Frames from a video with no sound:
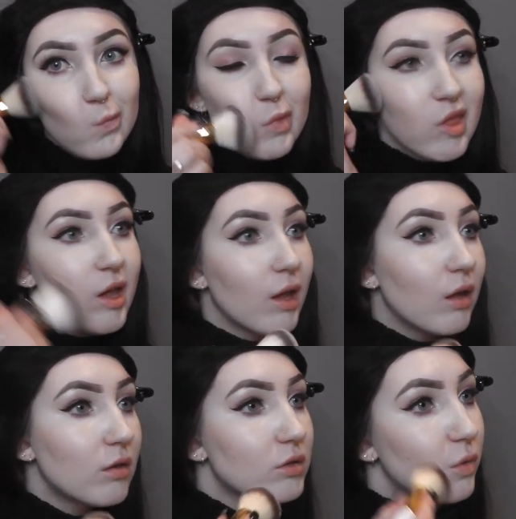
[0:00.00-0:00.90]

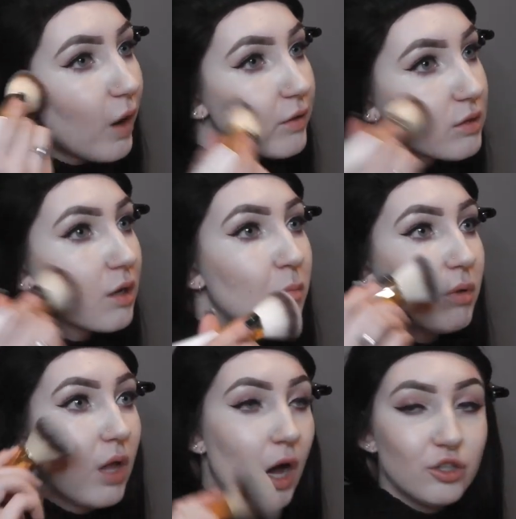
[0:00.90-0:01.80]
thing, so it has like
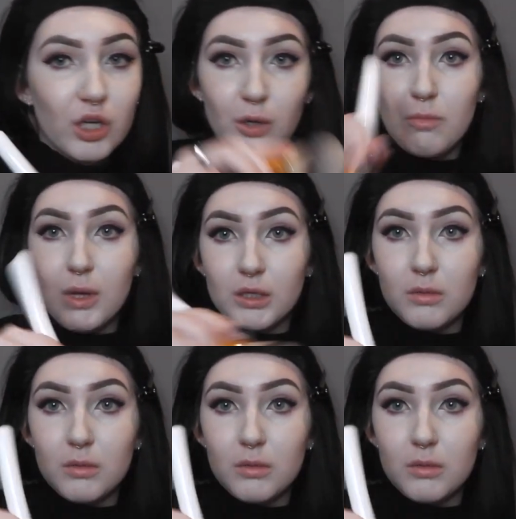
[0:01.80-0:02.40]
blush and you mix